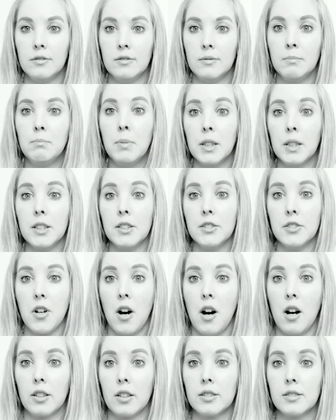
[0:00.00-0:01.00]
Billy's
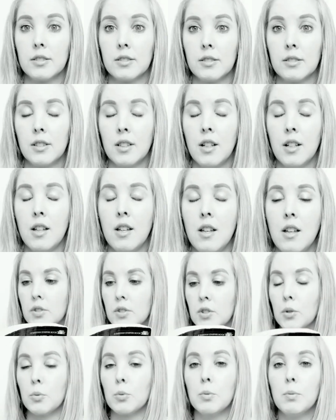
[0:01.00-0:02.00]
dogs.
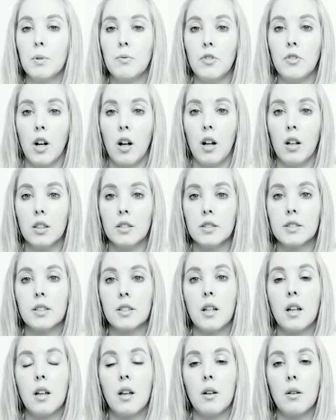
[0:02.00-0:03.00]
So Reuben falls.
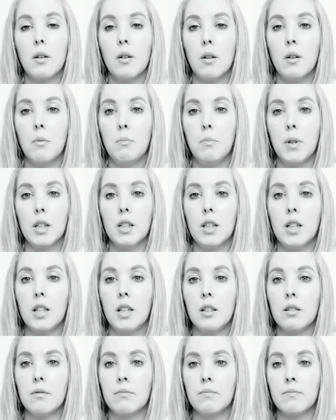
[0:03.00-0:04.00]

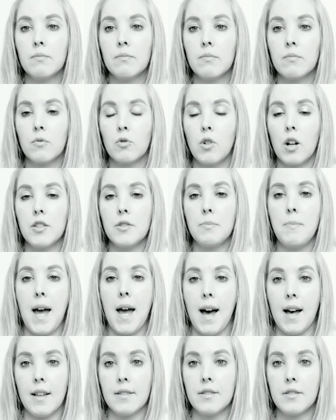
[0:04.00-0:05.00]
Billy runs
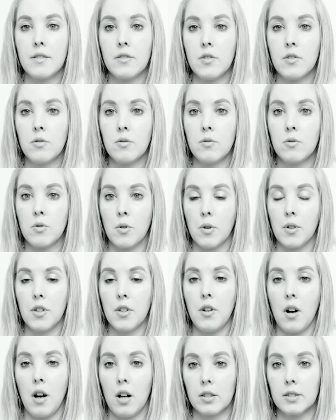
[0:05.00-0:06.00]
past toward the
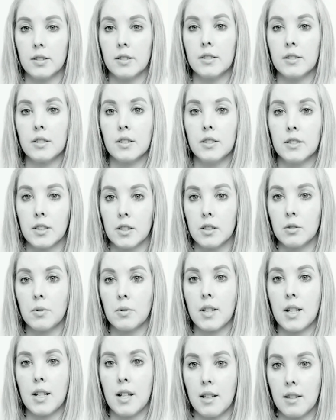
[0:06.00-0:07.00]
dogs and is concerned with
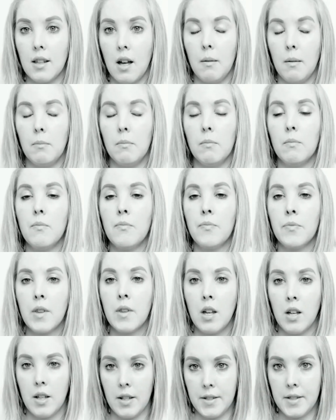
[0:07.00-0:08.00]
getting them
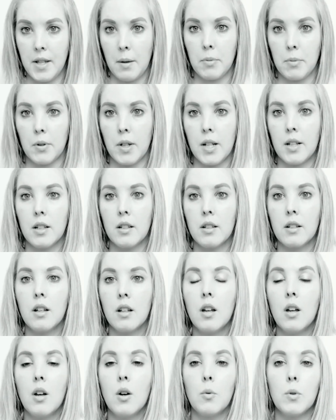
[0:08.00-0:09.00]
separated,
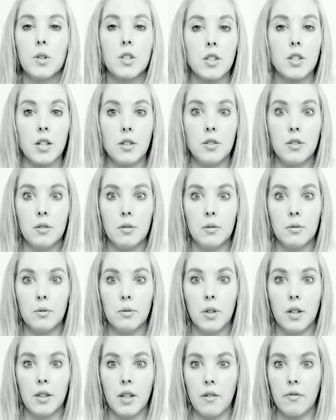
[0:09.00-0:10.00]
which they do,
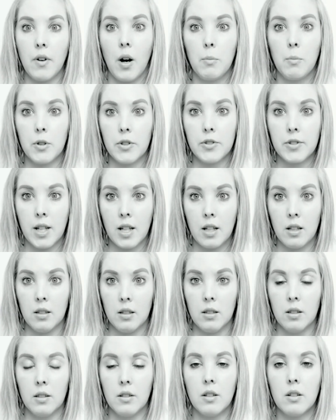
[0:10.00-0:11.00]
and they've almost
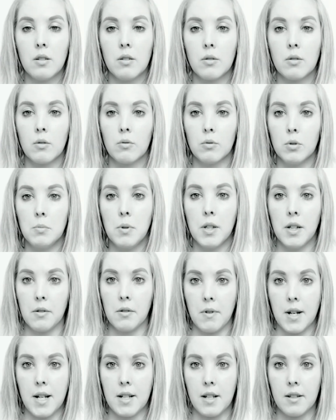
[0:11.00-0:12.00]
killed Reuben and
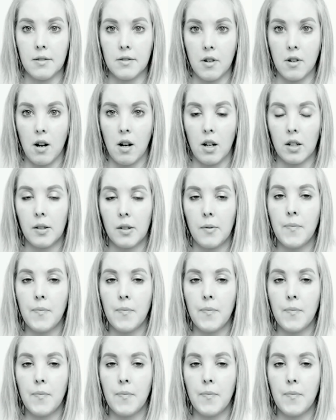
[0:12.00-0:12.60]
Rainey's dog.